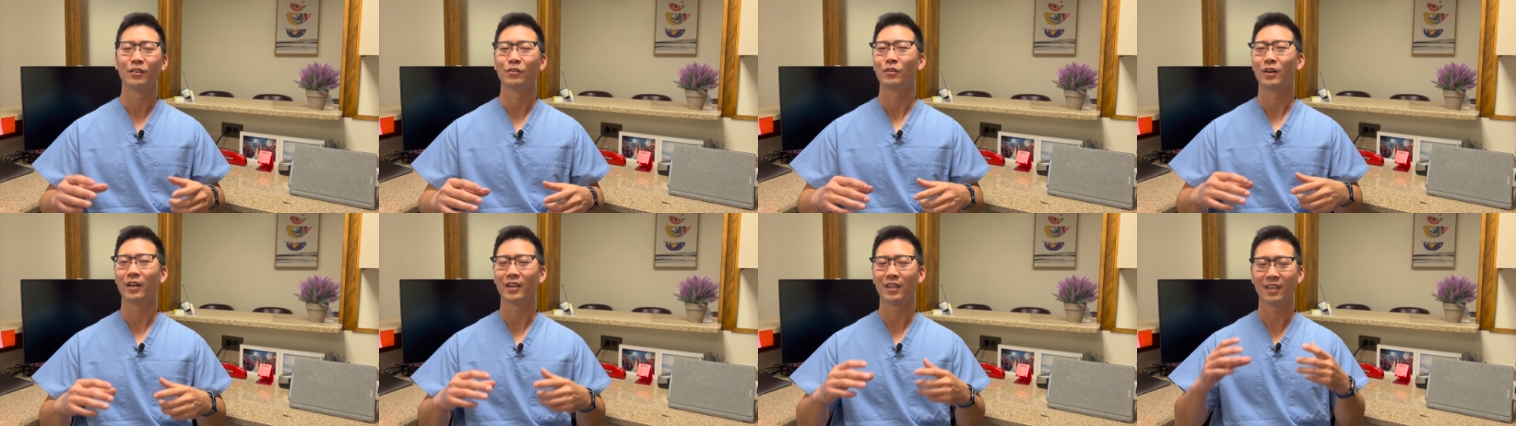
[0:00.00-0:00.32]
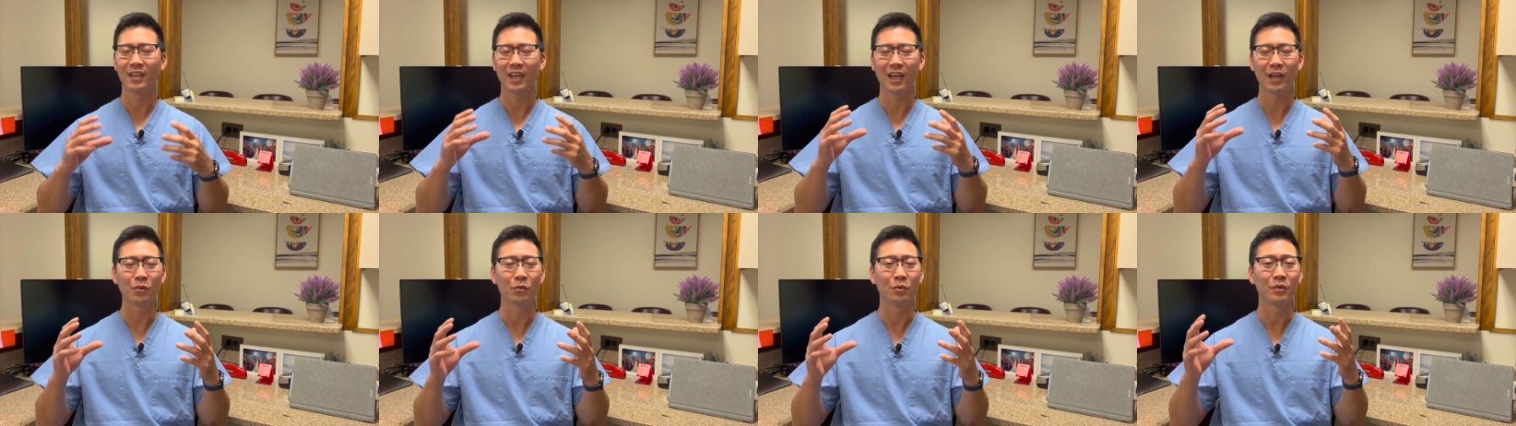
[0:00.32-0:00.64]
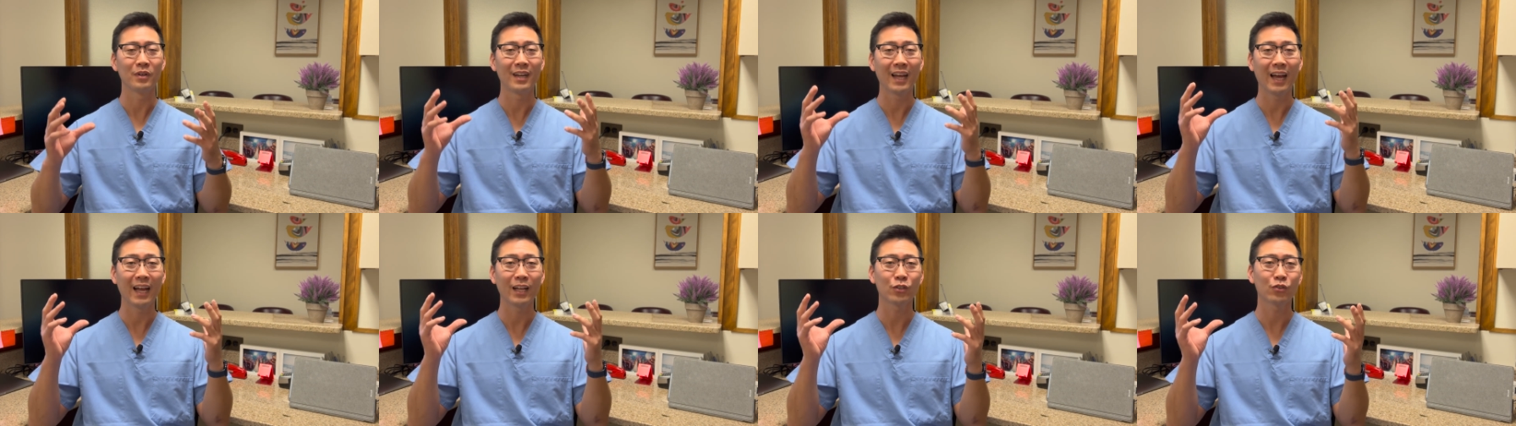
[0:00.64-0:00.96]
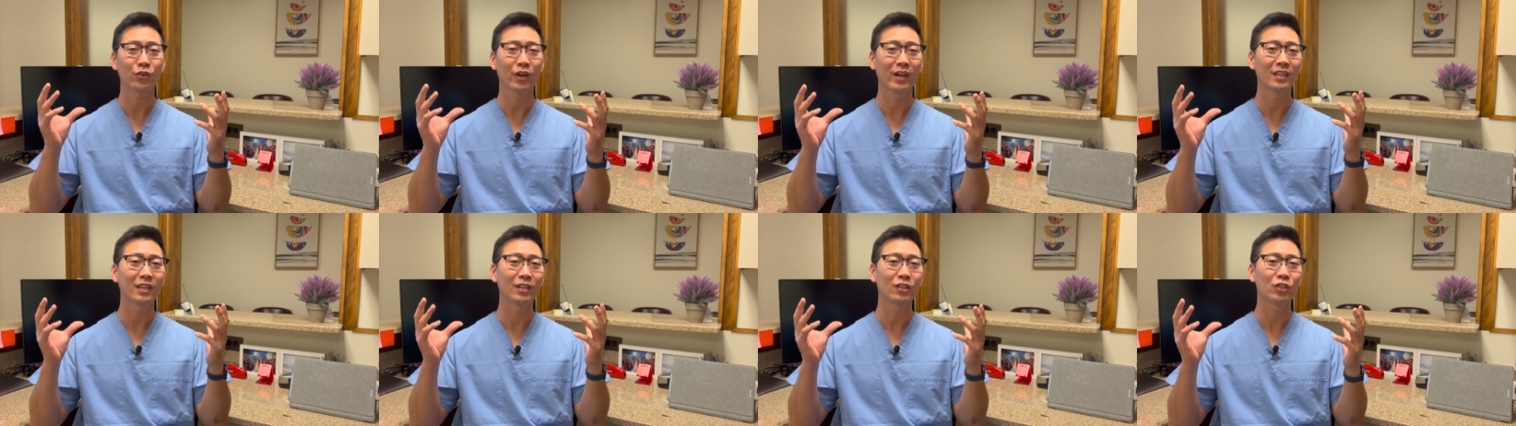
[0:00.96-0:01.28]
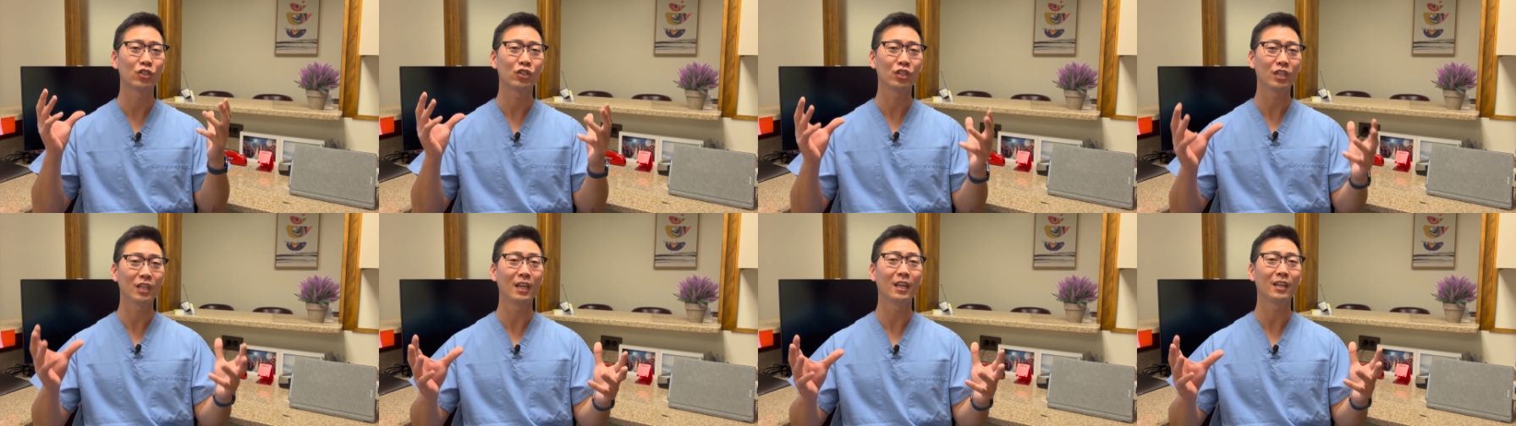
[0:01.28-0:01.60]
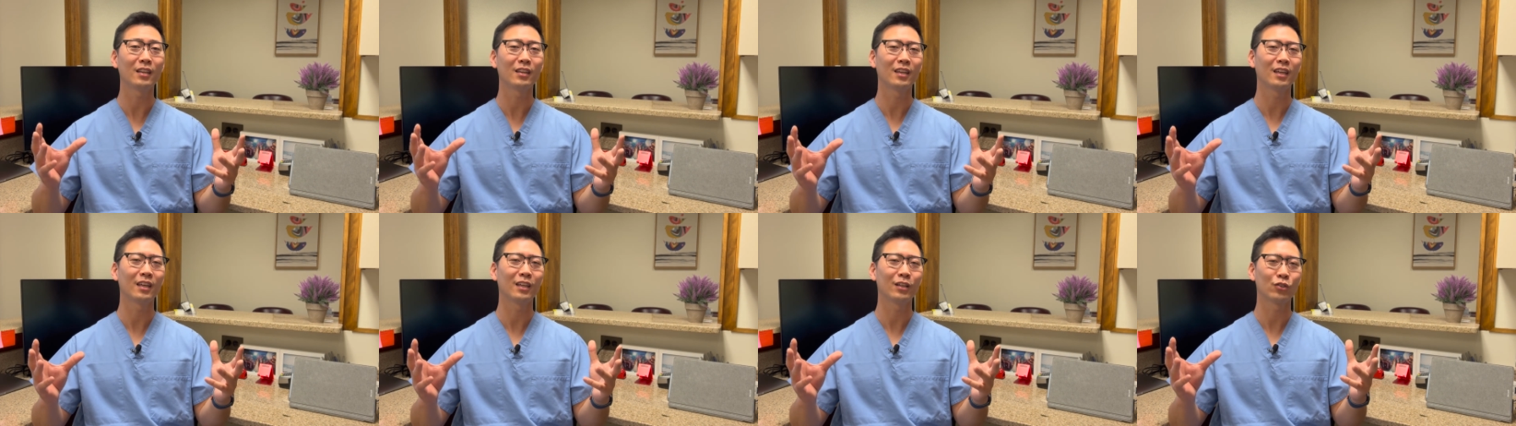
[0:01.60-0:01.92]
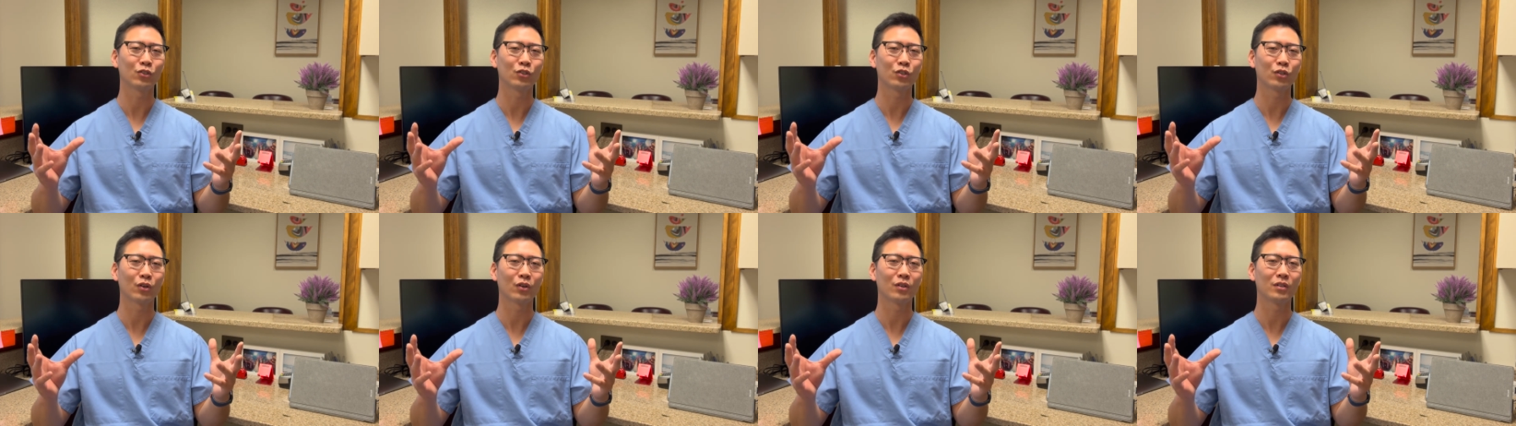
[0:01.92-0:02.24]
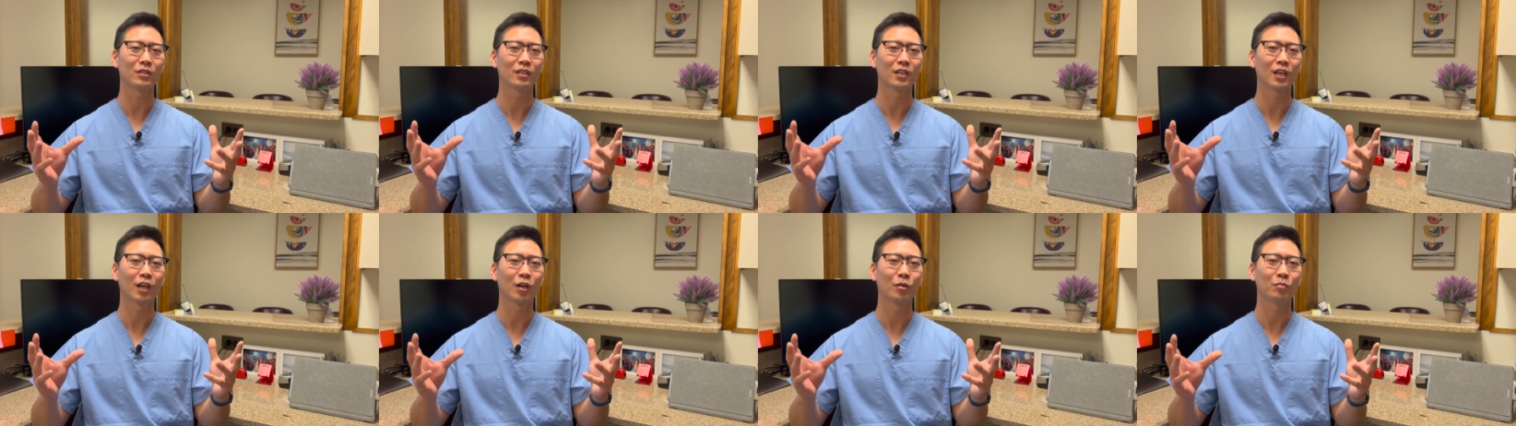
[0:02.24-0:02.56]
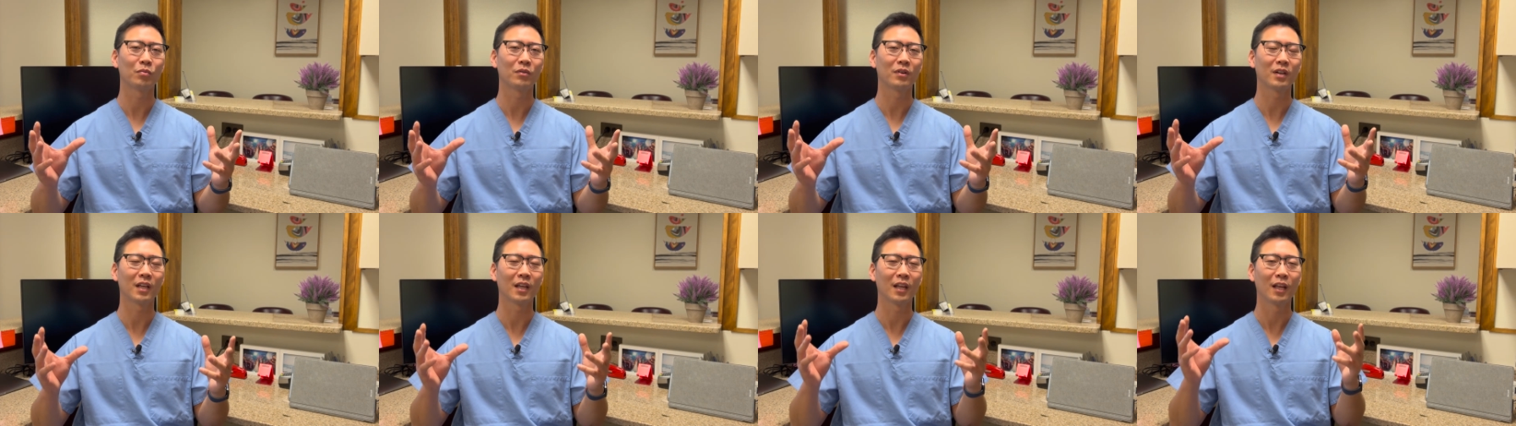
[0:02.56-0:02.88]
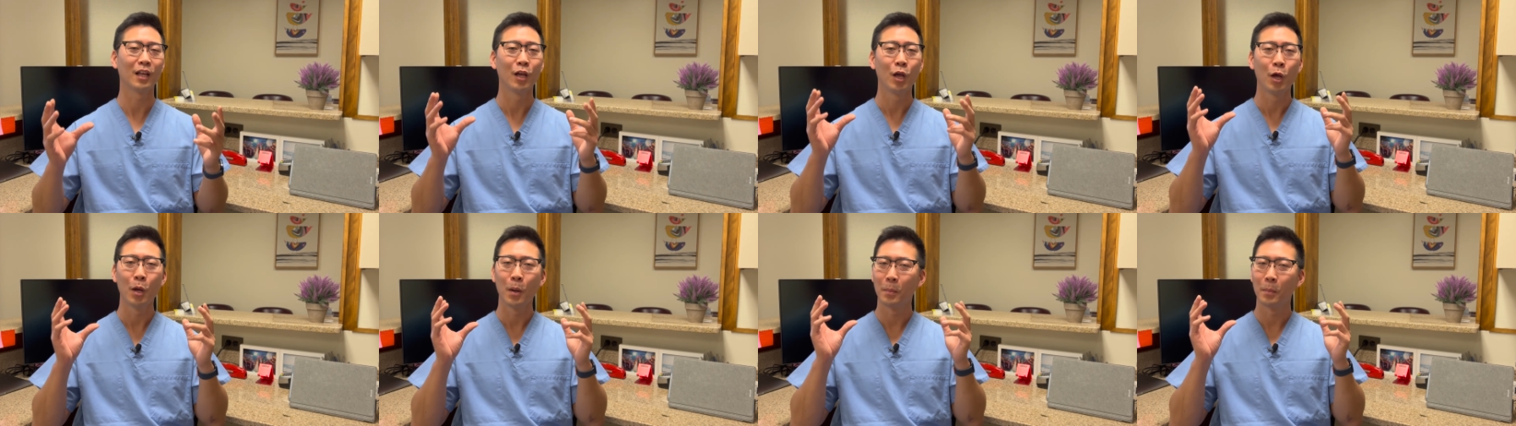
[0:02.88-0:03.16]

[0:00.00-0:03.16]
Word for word: Again, we're not trying to cheat the insurance company,